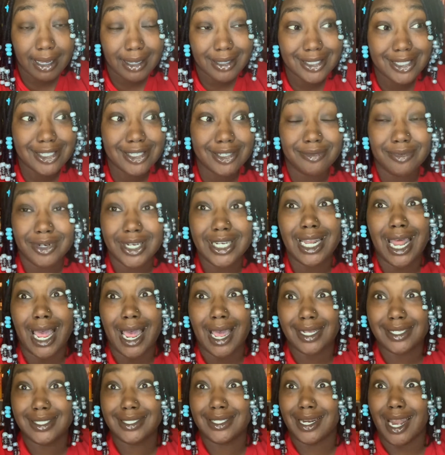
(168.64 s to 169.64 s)
to
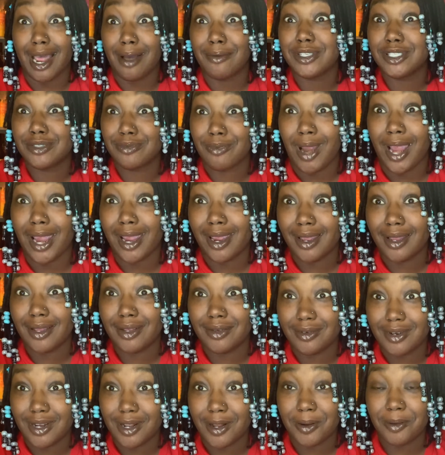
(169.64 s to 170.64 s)
realize that I was right, you
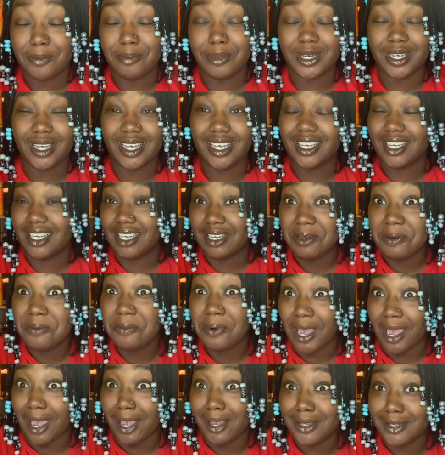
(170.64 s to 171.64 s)
know. But
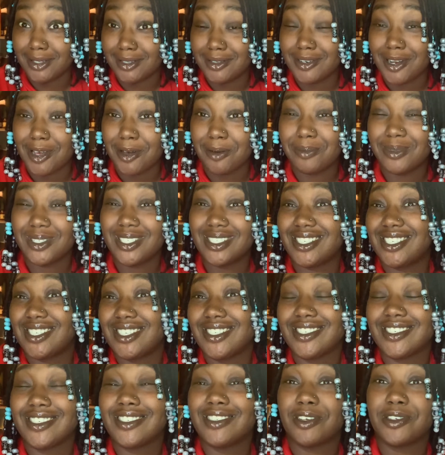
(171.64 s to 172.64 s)
anyway, you know, but she's
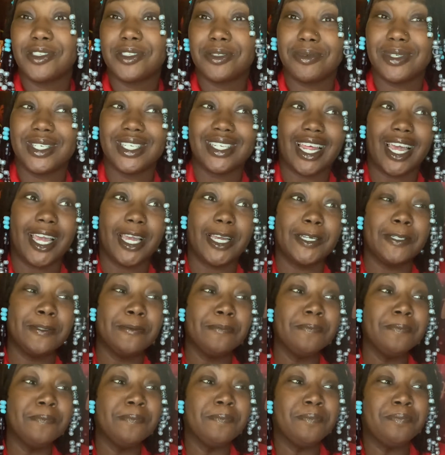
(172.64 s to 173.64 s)
just so sweet. Like,
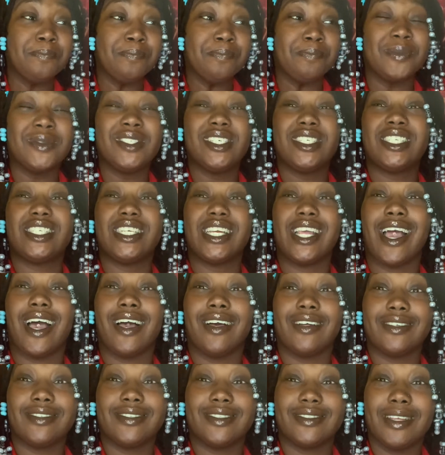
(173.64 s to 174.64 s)
she
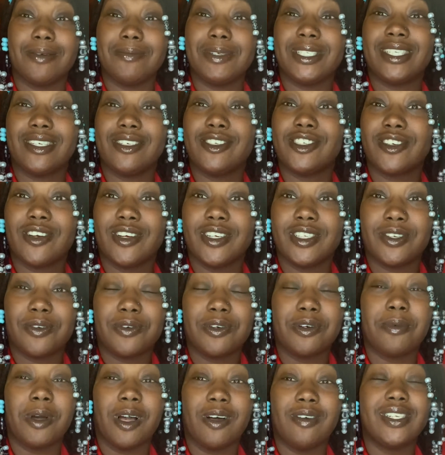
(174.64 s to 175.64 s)
let me see a
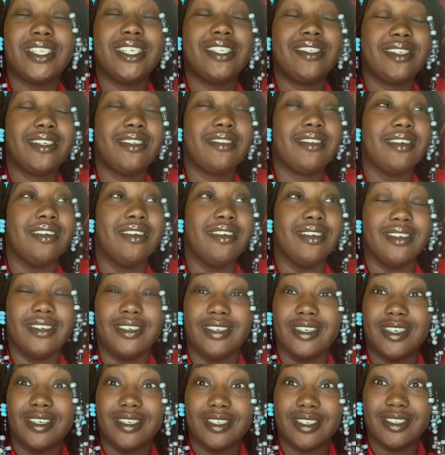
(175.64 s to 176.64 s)
transcript, only see the
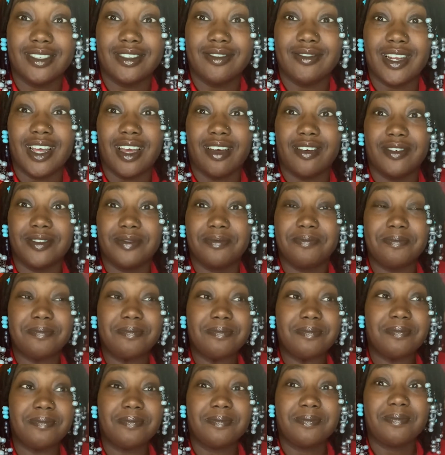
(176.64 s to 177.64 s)
good, you know.
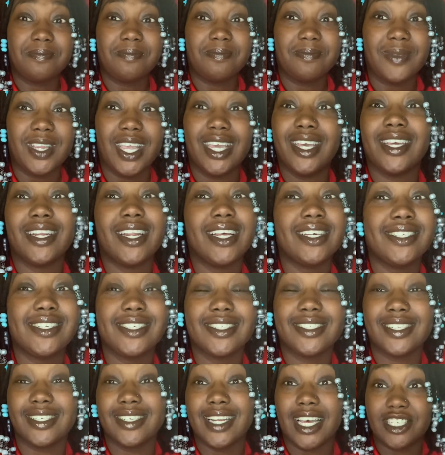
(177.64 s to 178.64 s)
And that's
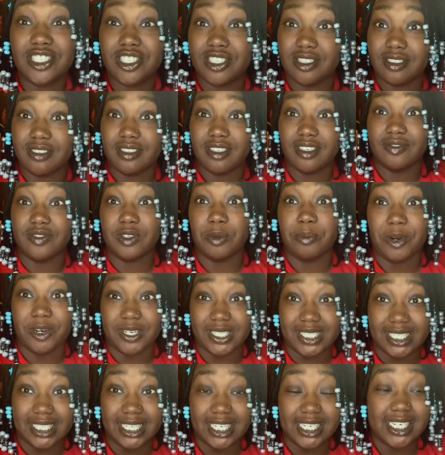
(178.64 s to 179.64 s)
just the nature of the
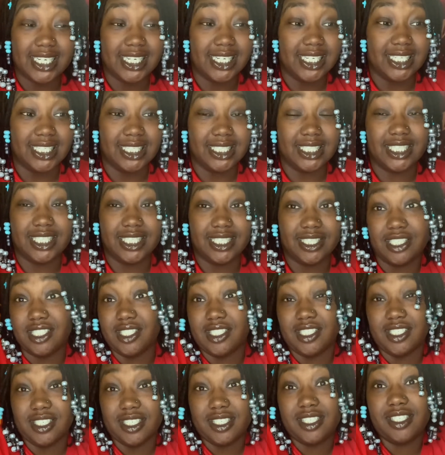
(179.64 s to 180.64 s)
person that she is. She's
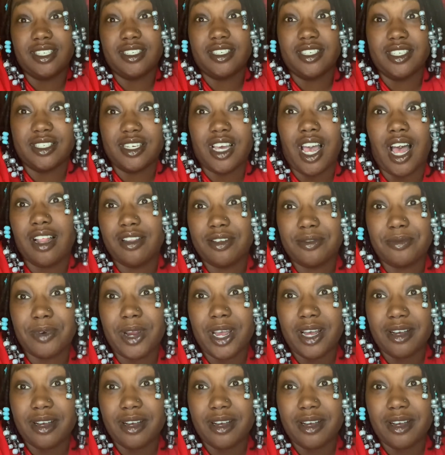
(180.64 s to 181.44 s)
just a good, all-around